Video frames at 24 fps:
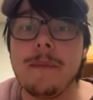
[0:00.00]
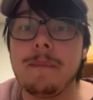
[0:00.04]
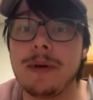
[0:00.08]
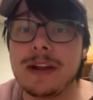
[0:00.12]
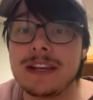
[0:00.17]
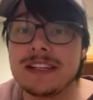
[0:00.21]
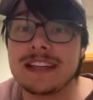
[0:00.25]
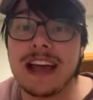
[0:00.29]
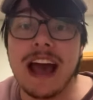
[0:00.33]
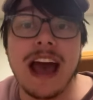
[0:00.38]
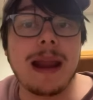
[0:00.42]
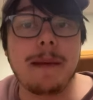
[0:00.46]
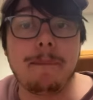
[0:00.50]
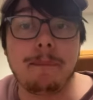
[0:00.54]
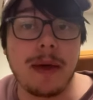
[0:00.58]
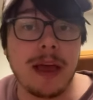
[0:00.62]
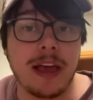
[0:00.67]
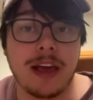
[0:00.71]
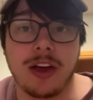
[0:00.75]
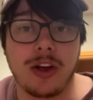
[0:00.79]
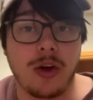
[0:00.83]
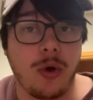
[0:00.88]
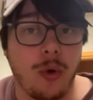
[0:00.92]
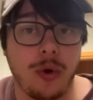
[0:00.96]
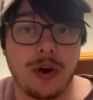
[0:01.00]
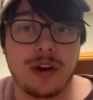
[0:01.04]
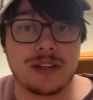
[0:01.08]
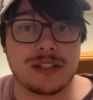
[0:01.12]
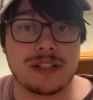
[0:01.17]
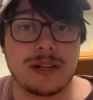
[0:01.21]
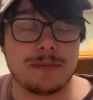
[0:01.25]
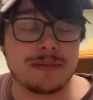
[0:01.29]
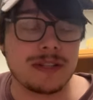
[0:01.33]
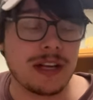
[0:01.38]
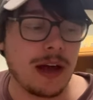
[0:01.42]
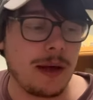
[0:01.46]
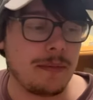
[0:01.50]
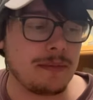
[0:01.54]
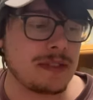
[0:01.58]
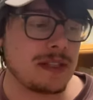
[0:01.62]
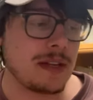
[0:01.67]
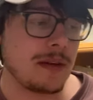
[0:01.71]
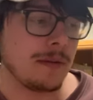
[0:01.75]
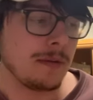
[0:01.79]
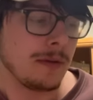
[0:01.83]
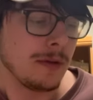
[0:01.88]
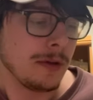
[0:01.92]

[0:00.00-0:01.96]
but he's got to pick a corner sometimes.